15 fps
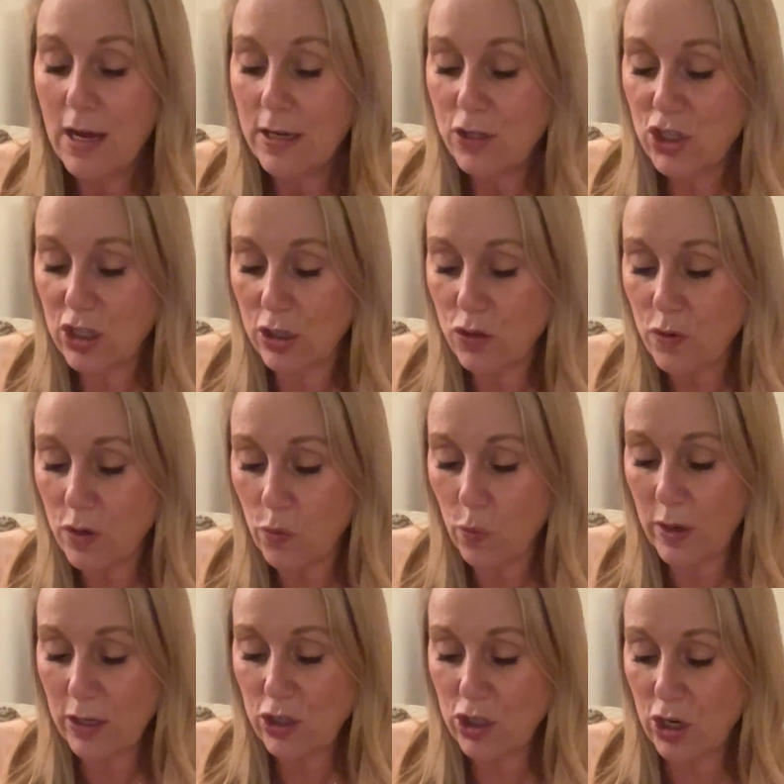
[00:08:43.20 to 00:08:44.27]
Children
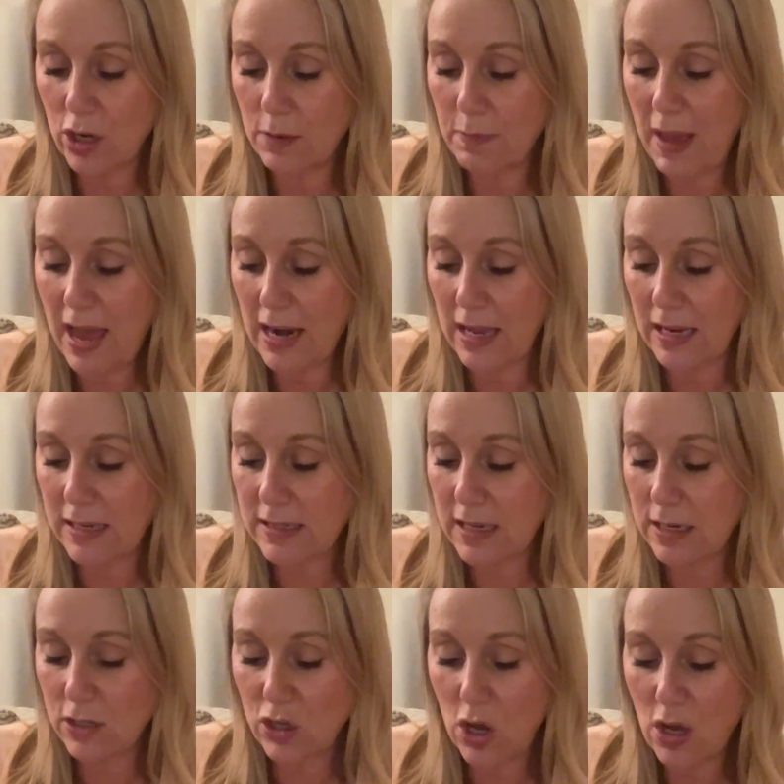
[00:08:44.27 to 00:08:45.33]
wished on pennies
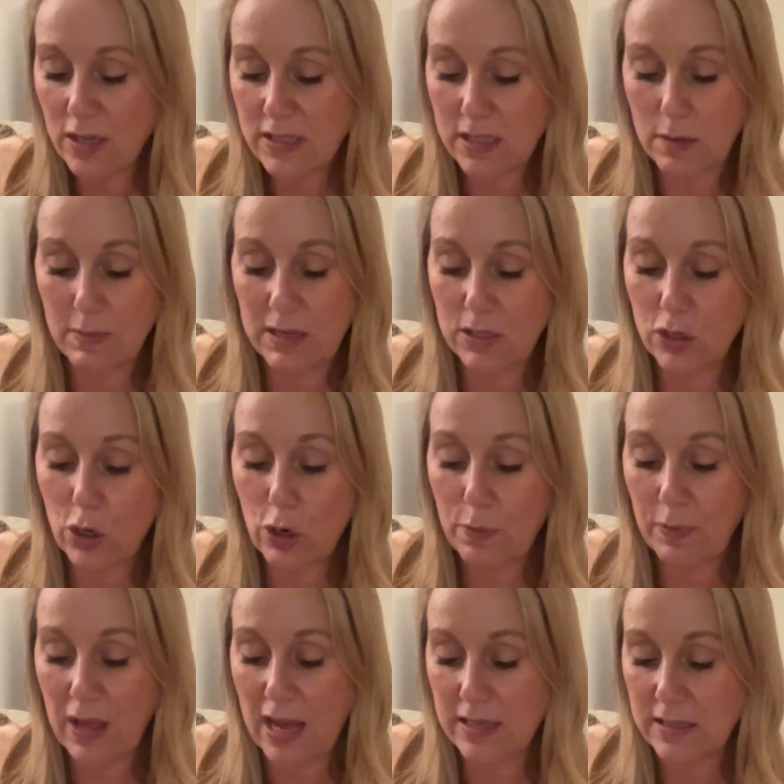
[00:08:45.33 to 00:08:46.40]
and tossed them into her
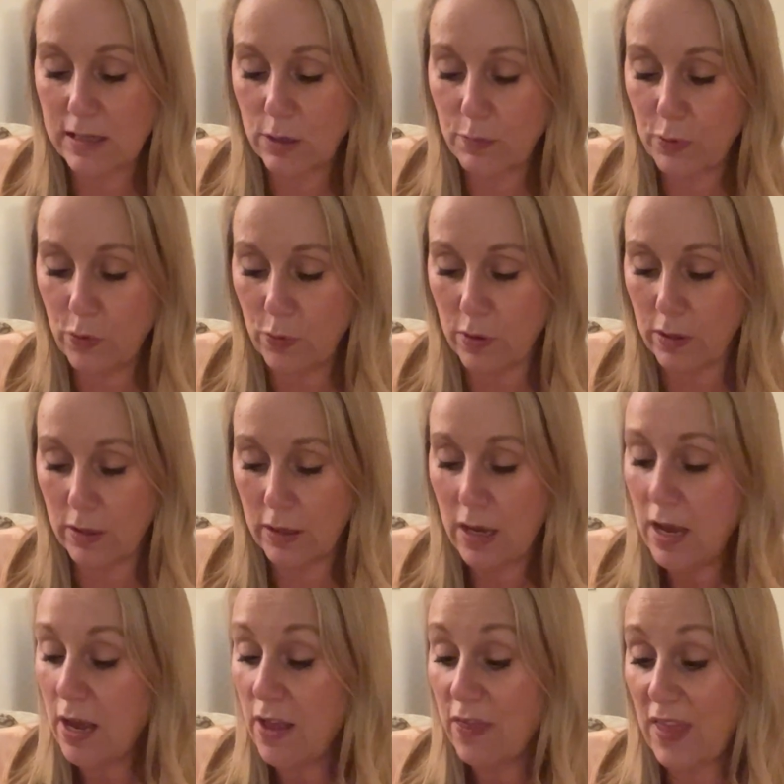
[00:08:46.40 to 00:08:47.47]
plastic pool.
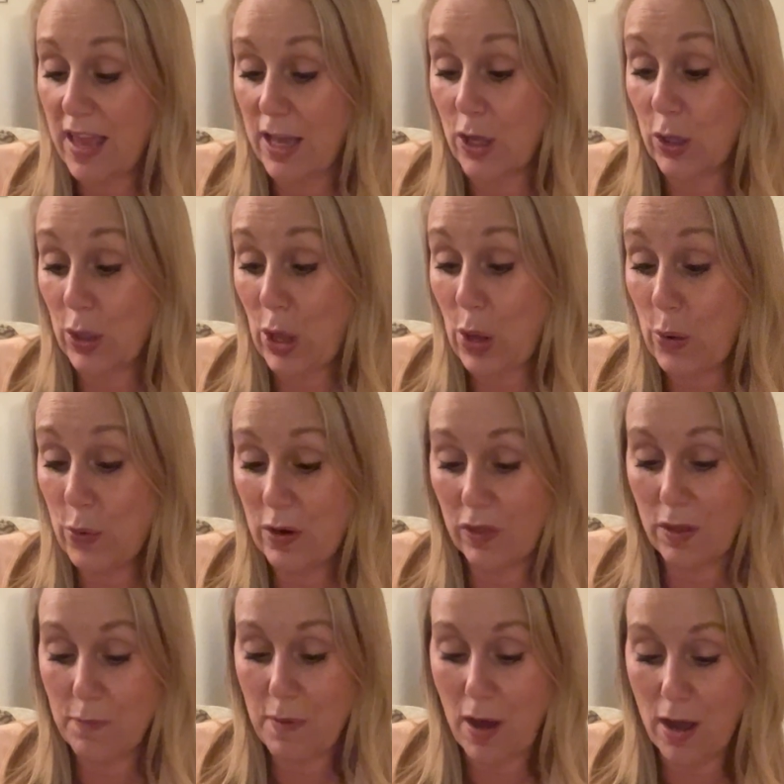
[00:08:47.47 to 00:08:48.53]
They glowed at the
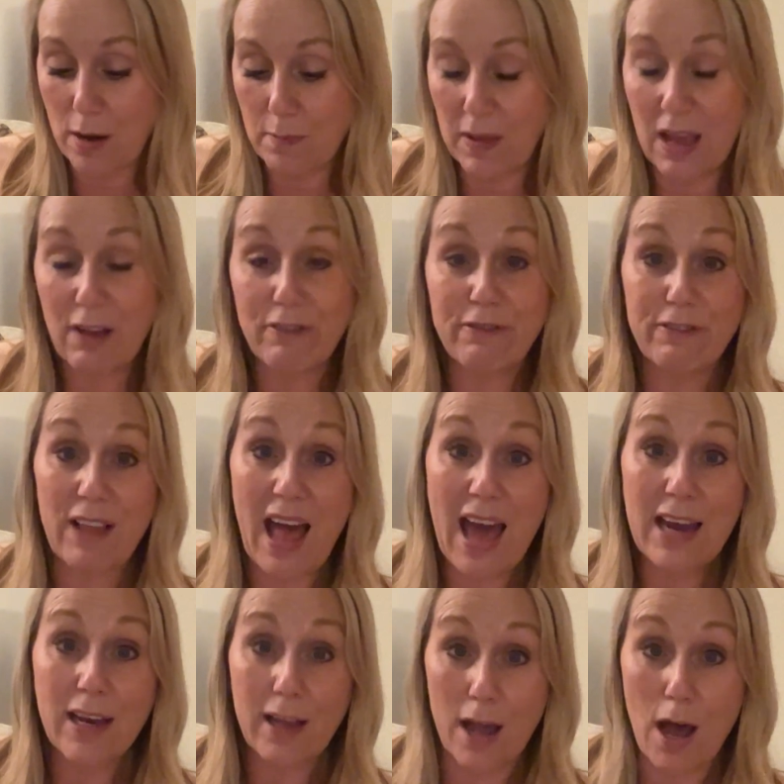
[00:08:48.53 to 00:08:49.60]
bottom like flat
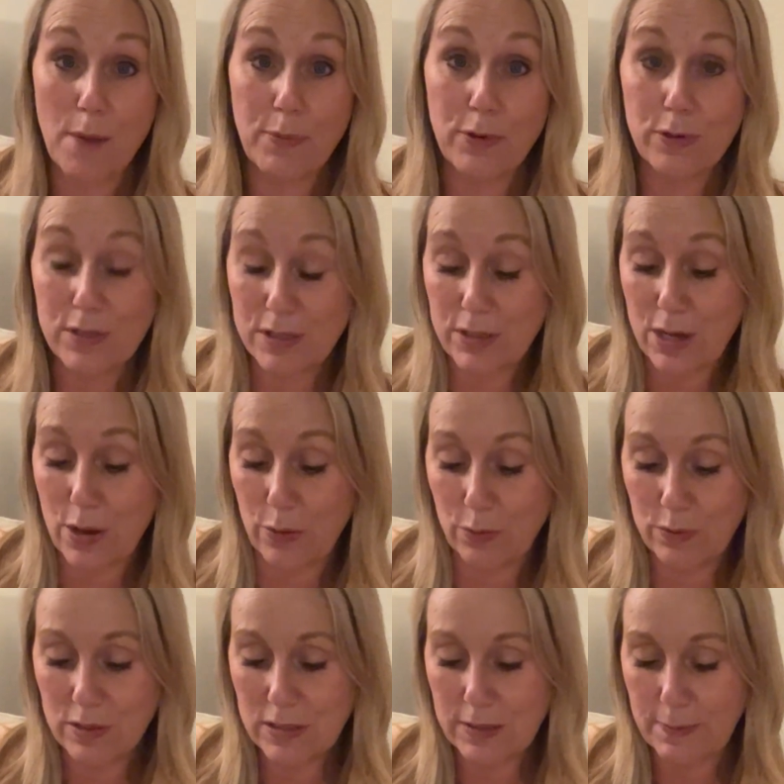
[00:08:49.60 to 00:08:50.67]
copper
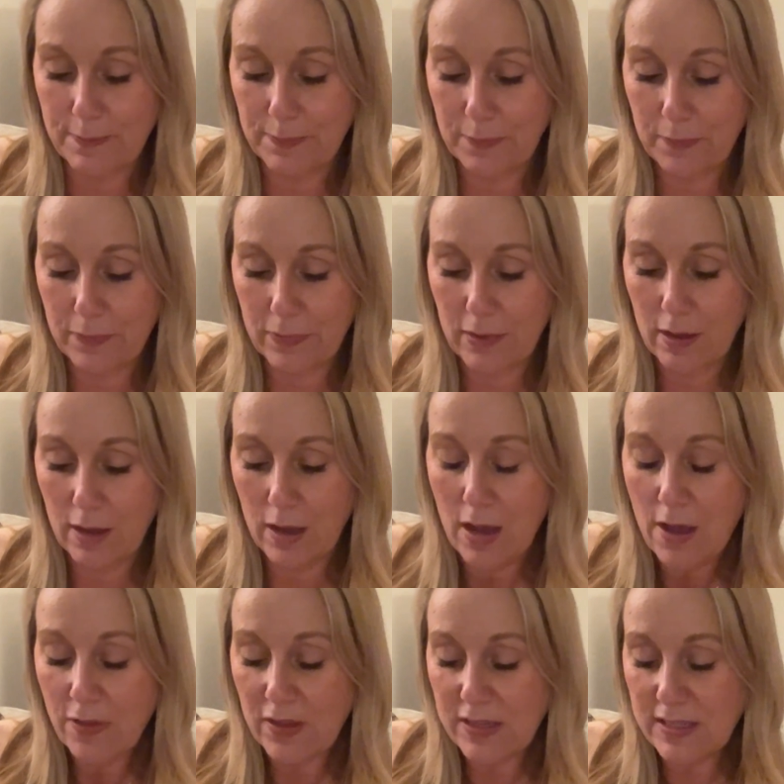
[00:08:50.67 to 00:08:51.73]
stones.
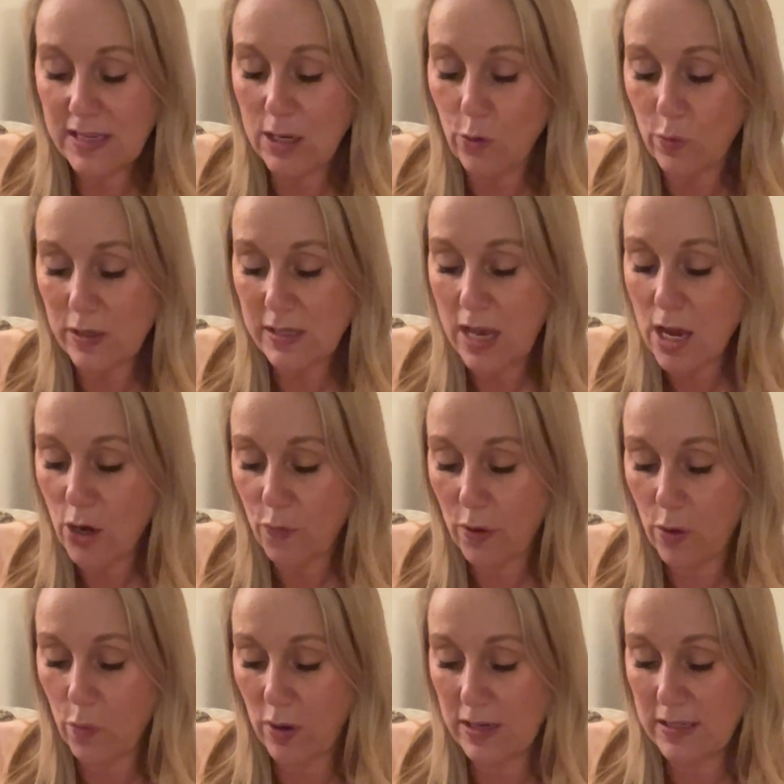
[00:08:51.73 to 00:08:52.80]
The seal was hungry
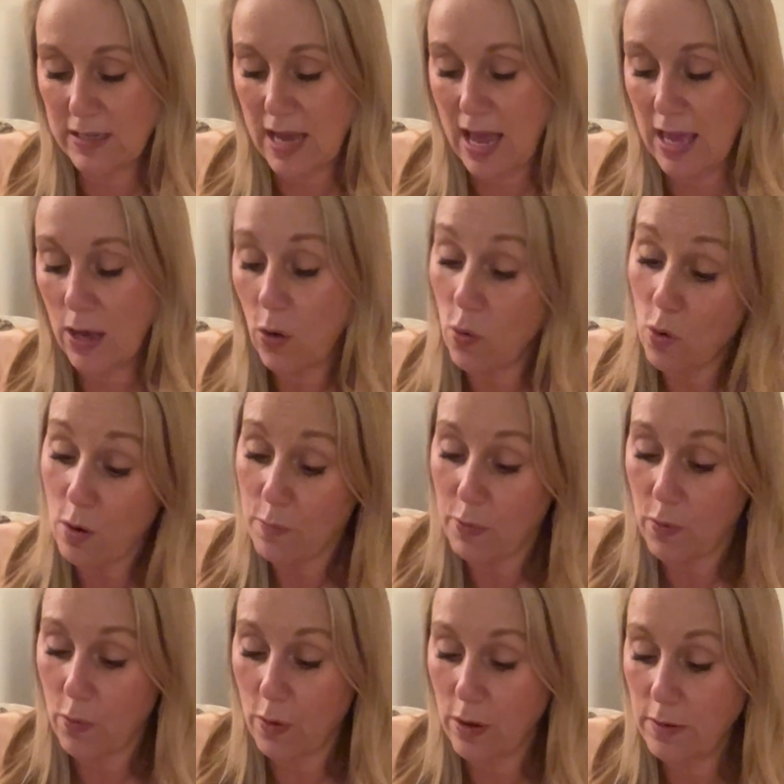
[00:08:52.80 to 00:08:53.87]
one day, or
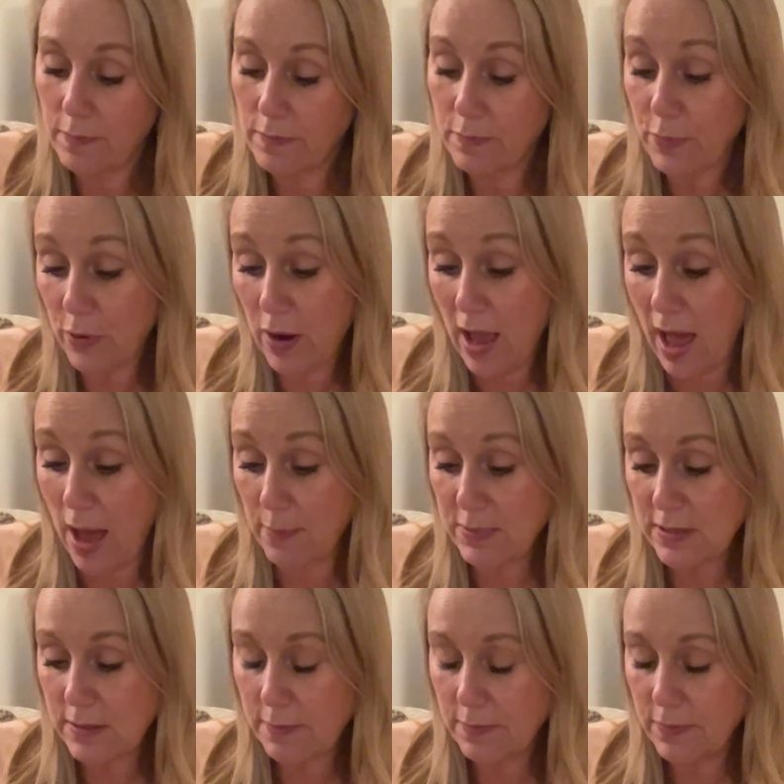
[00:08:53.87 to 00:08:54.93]
bored,
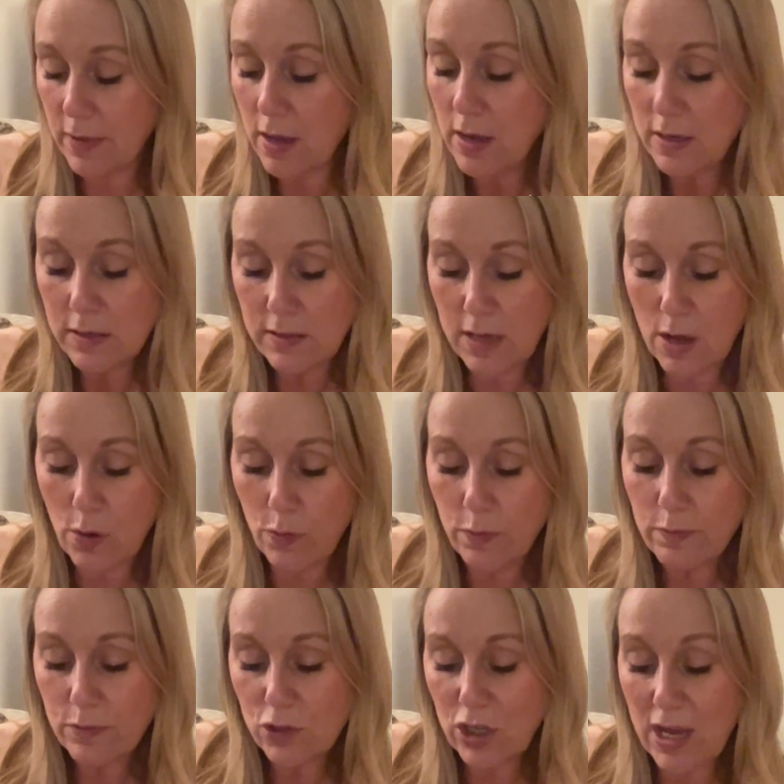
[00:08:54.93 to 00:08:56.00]
perhaps. So
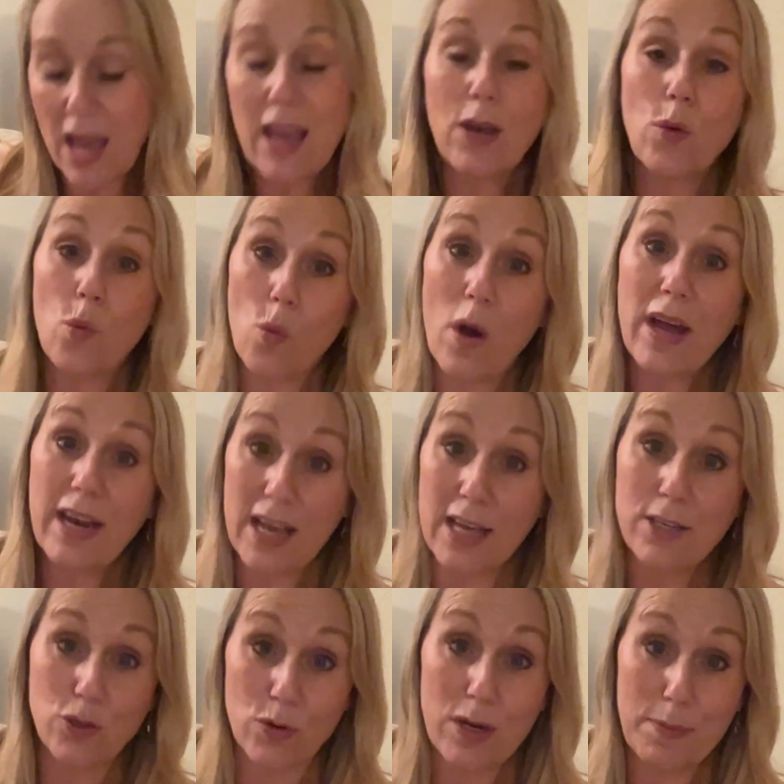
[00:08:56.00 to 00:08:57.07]
she ate
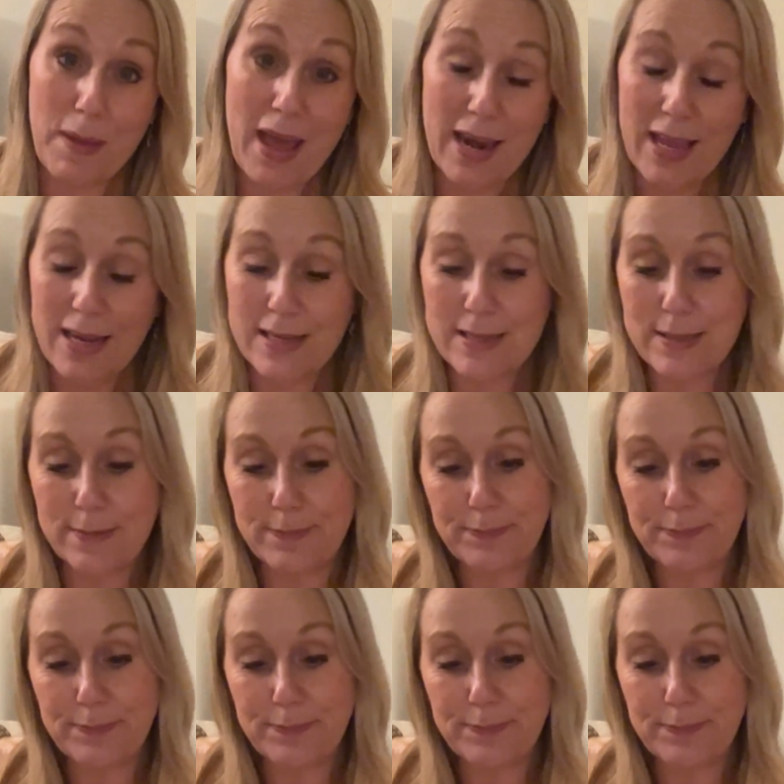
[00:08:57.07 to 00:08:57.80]
100 pennies.